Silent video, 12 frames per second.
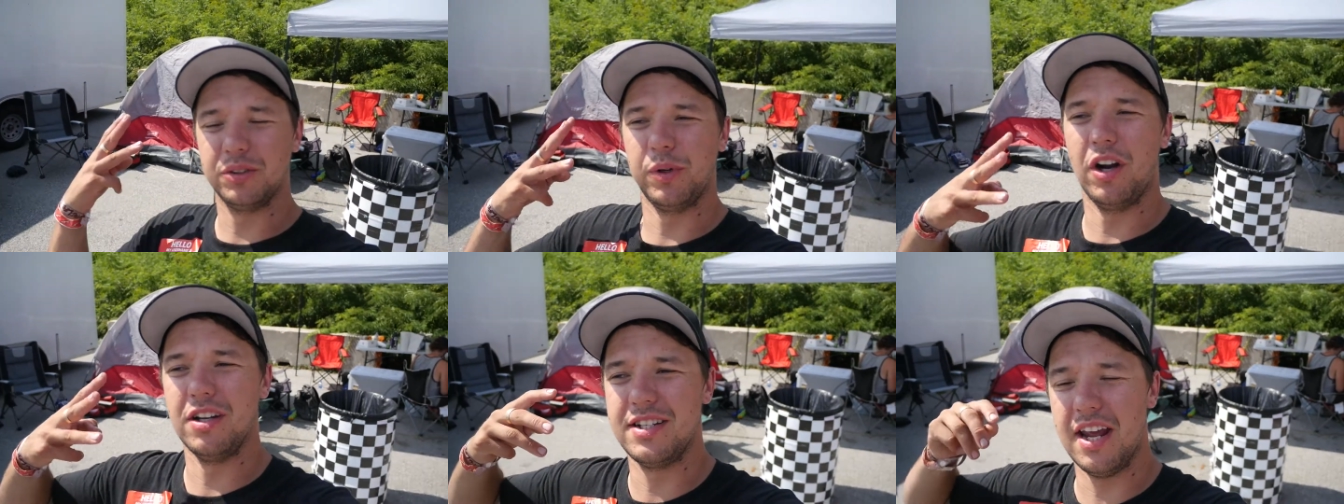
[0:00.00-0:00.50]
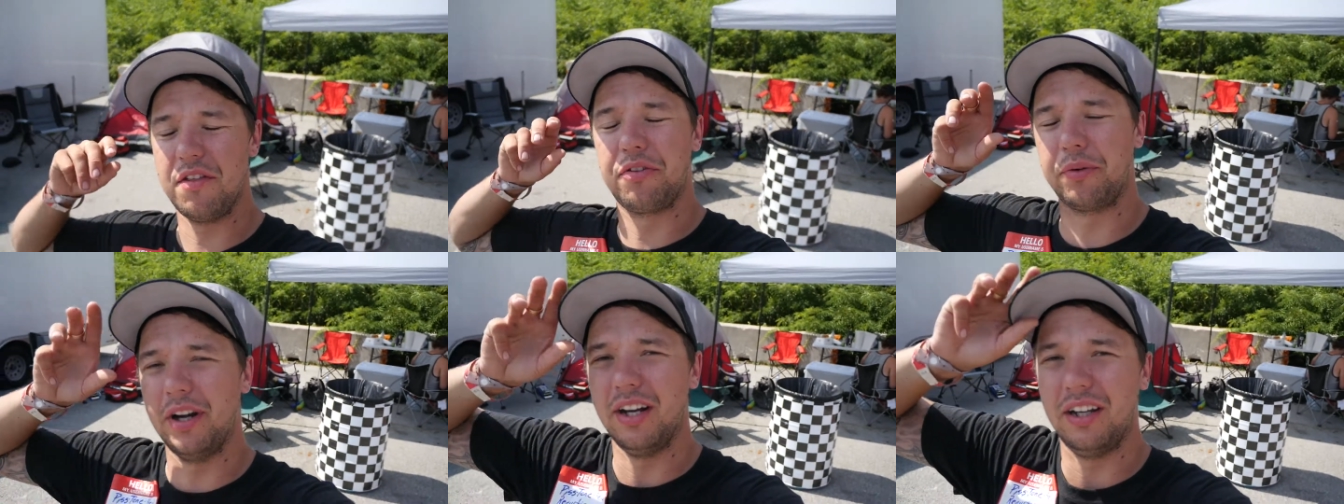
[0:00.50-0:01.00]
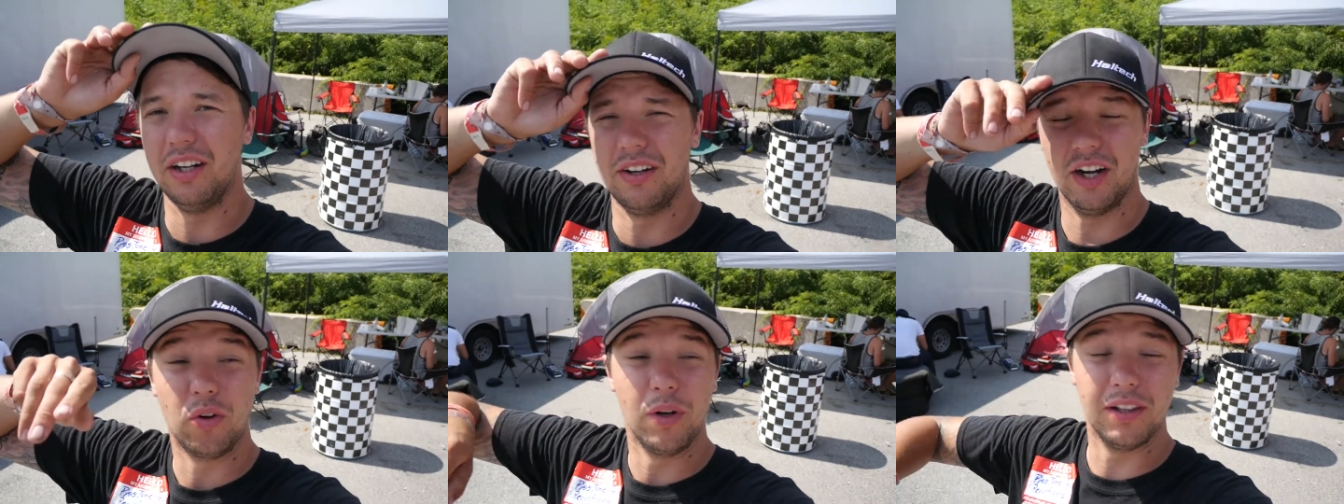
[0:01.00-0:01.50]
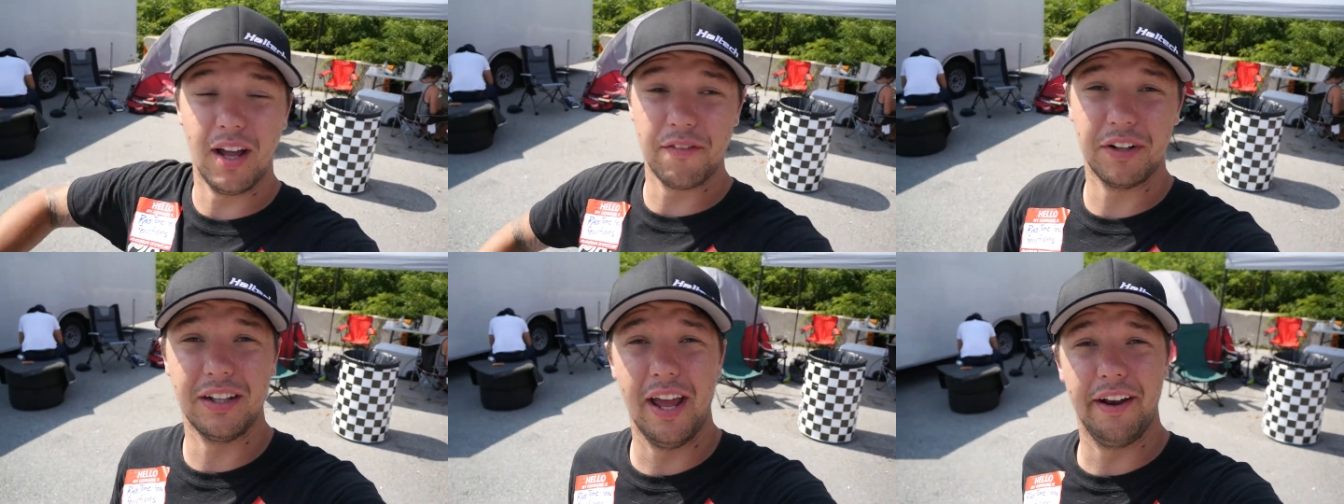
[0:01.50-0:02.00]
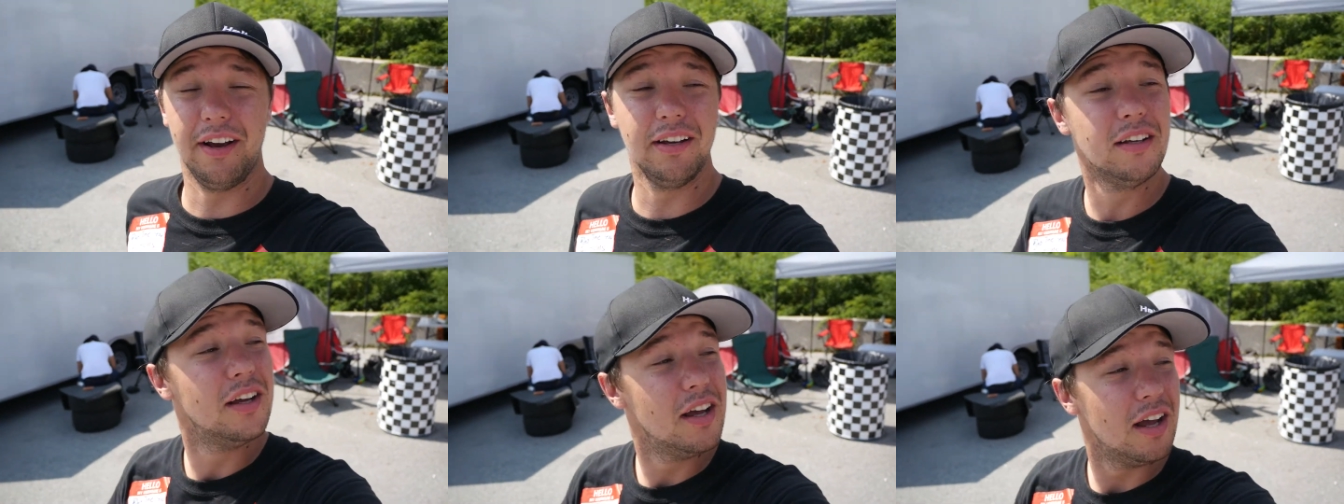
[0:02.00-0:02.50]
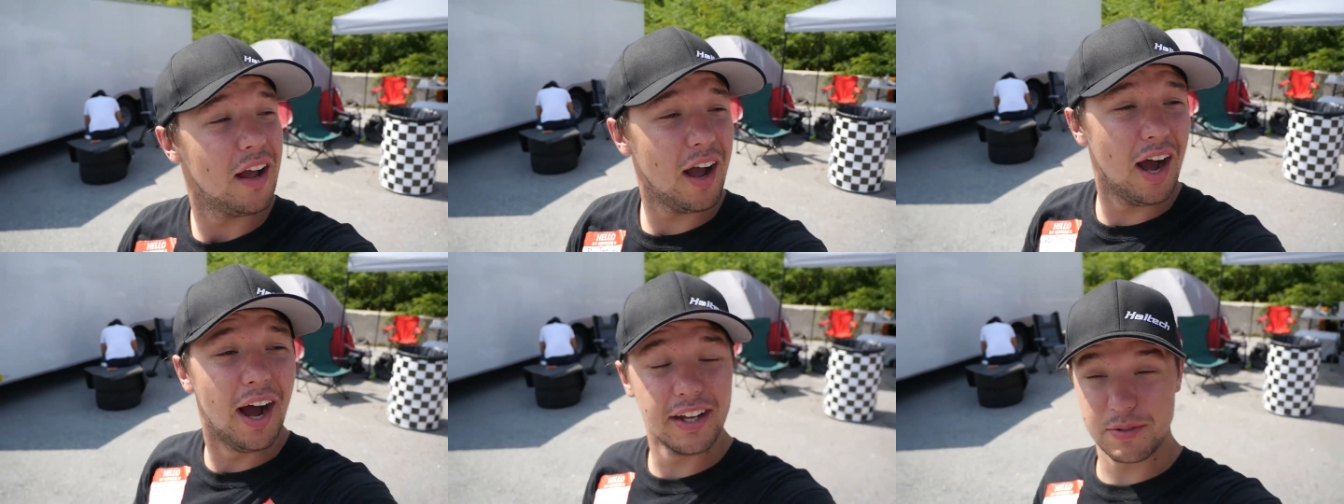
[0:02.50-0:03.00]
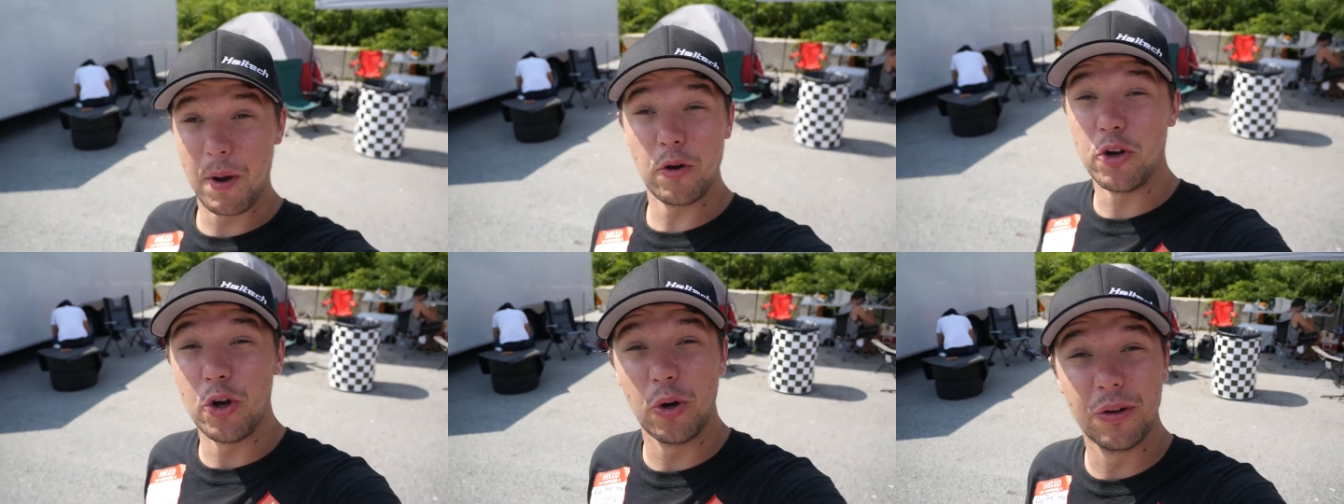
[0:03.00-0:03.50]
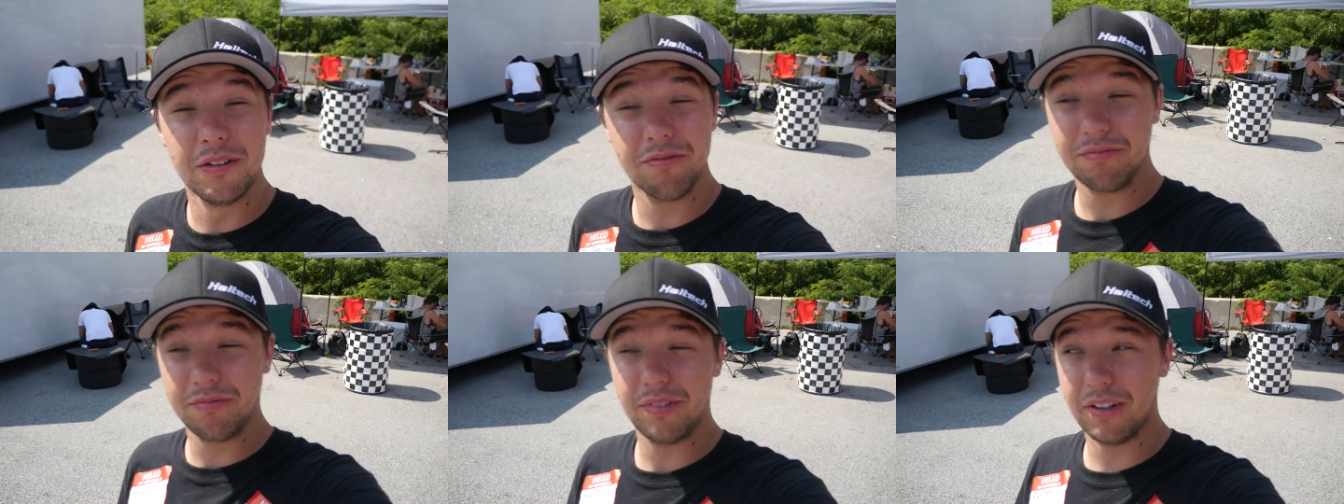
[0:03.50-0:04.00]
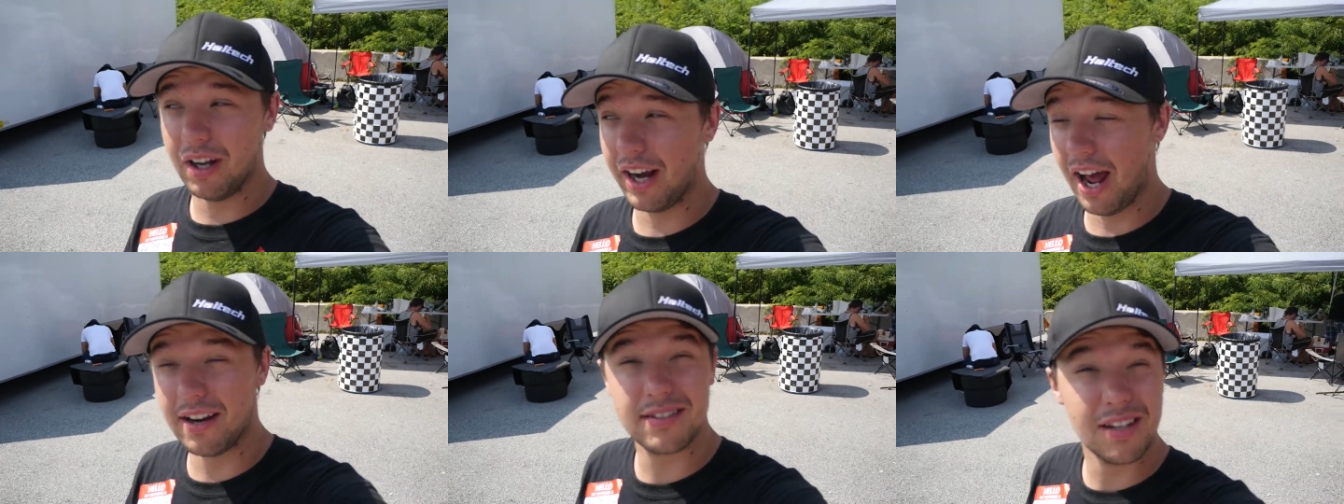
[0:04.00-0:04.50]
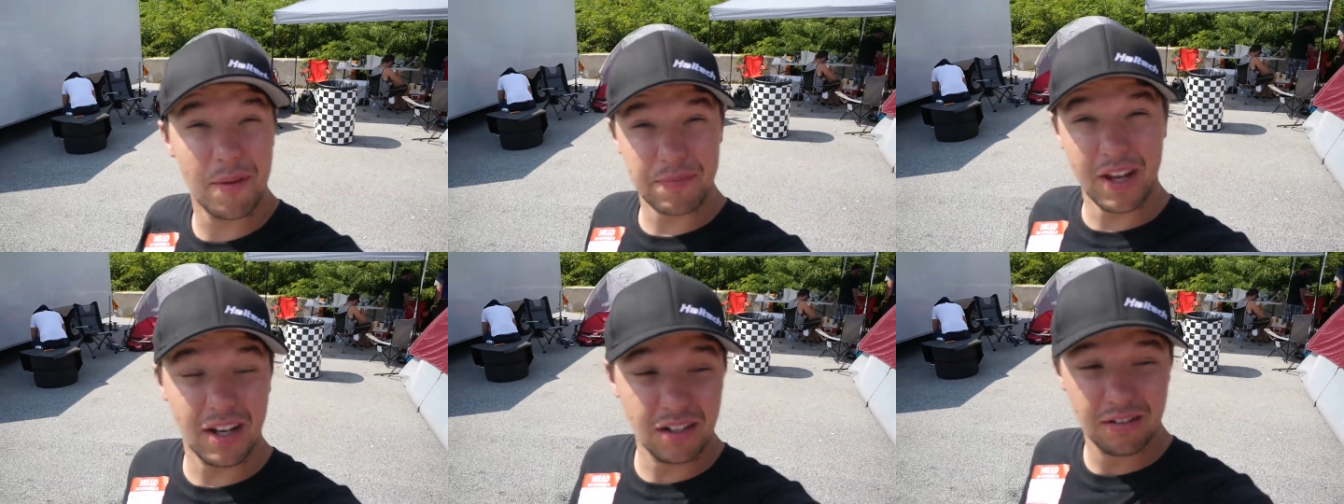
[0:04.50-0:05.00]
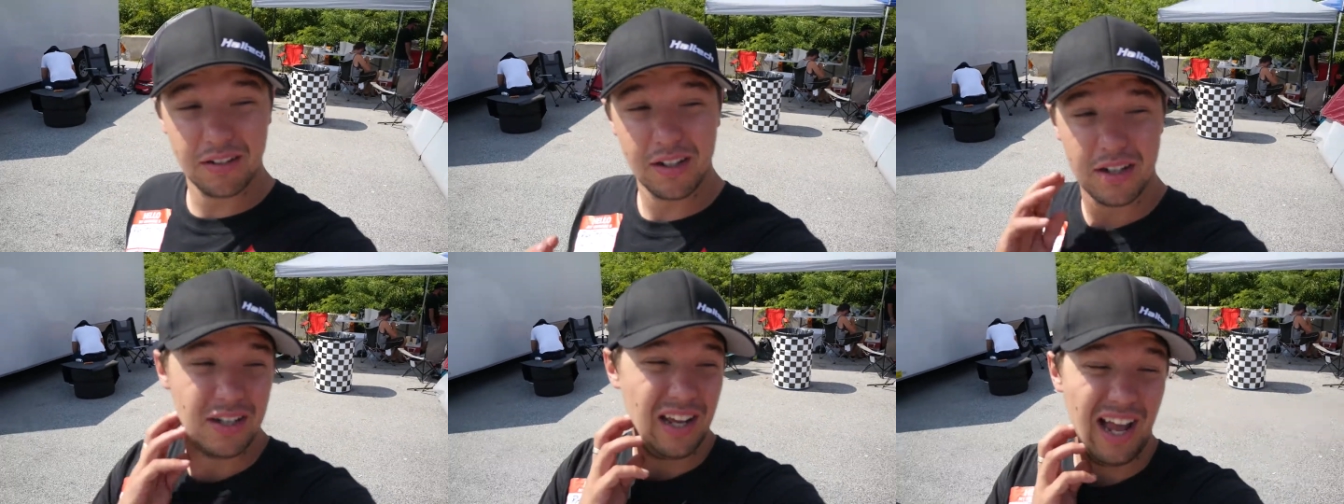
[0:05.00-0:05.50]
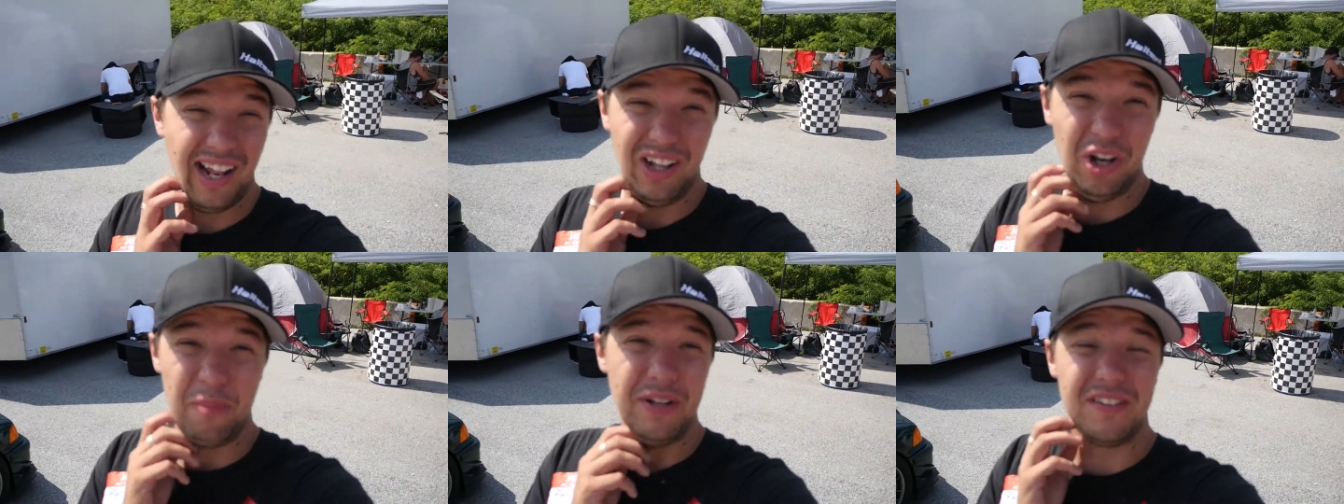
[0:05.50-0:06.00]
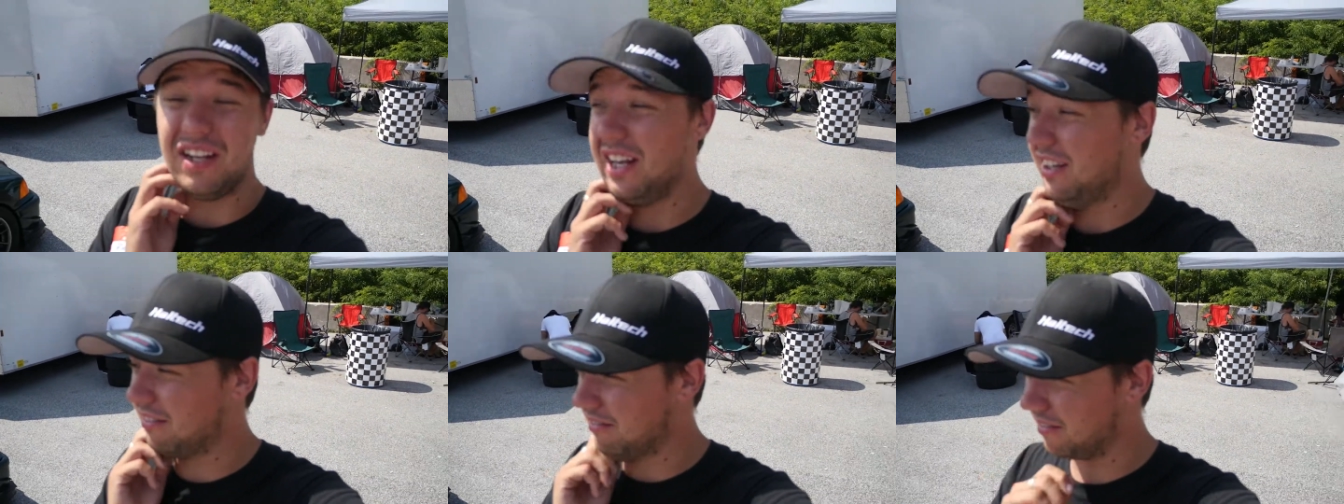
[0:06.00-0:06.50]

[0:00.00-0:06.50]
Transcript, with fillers: We are on day 3 here at Gridlife Atlanta. It's about noon. I kind of slept in. Had a little bit to eat.